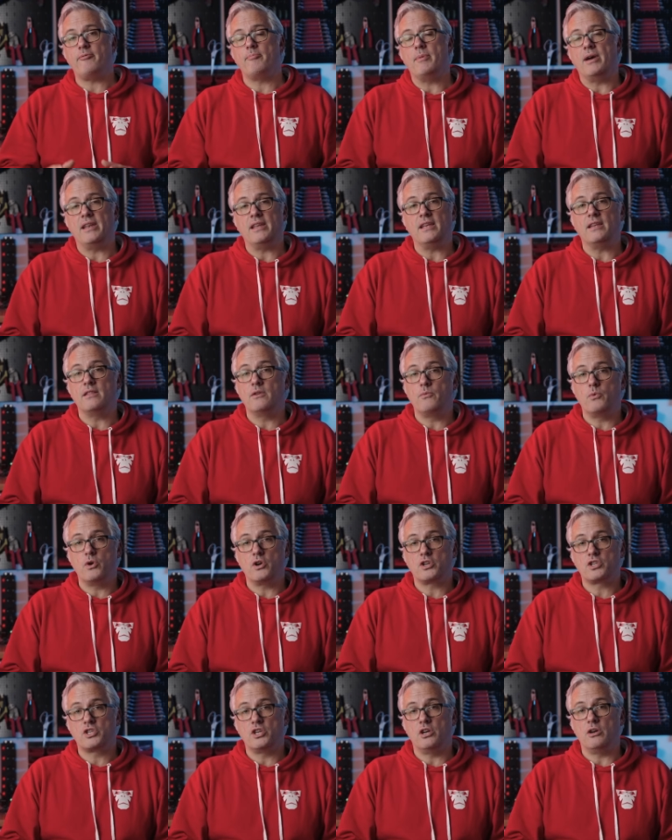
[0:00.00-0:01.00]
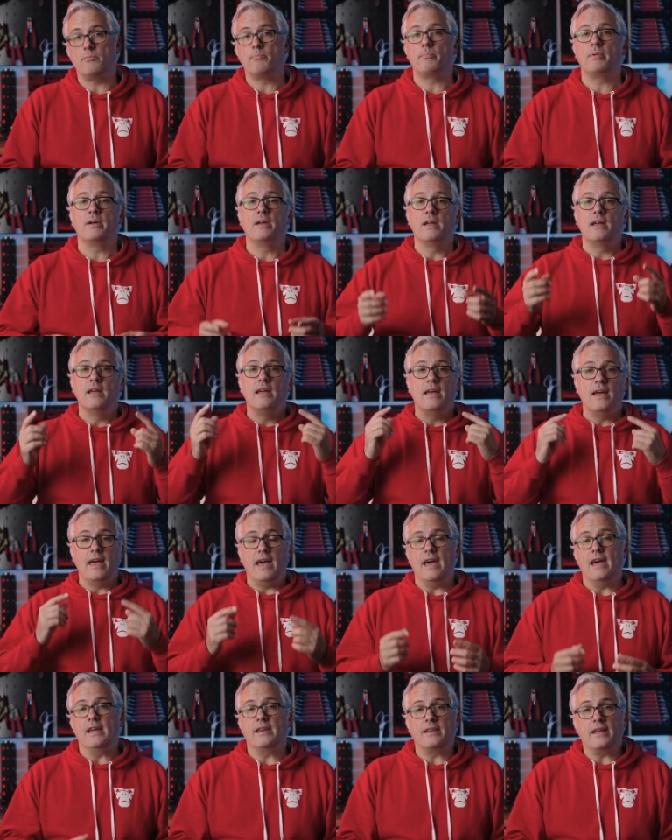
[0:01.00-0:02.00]
money in the workshop,
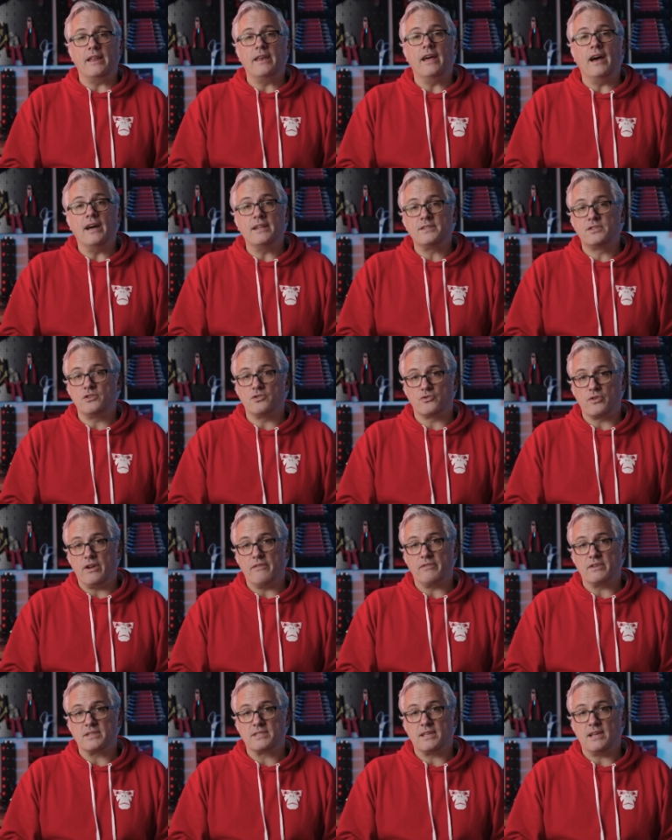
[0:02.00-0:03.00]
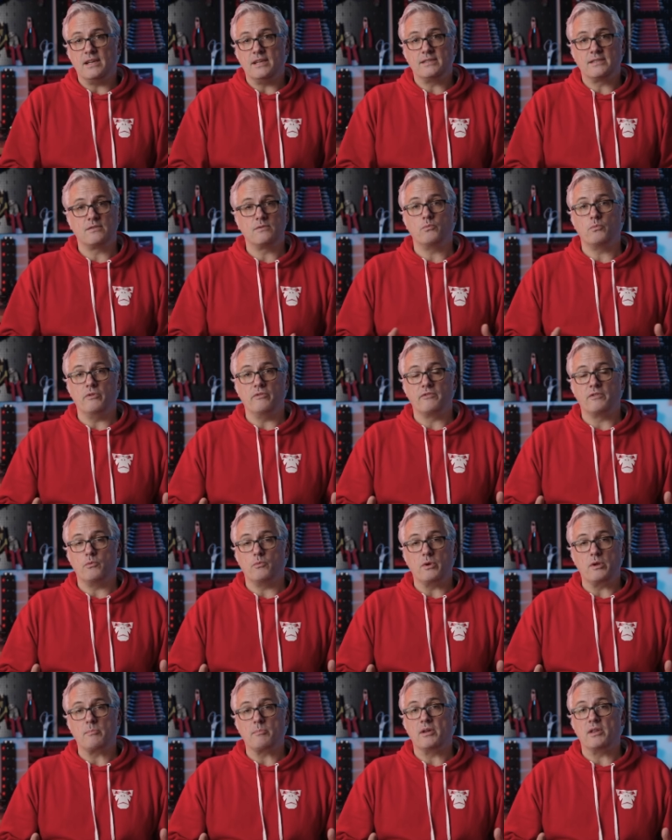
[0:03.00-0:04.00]
and enhance your driving size with the
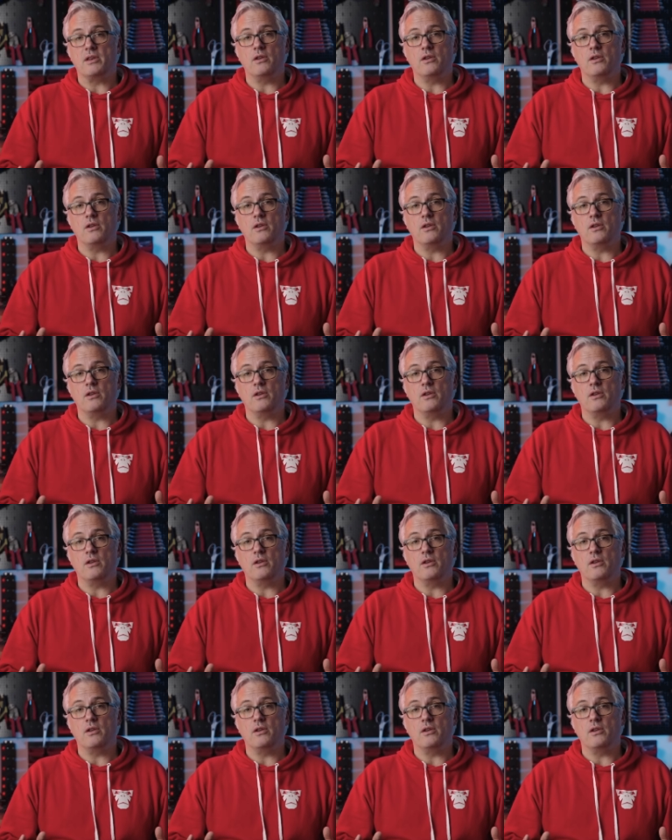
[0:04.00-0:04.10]
Wingman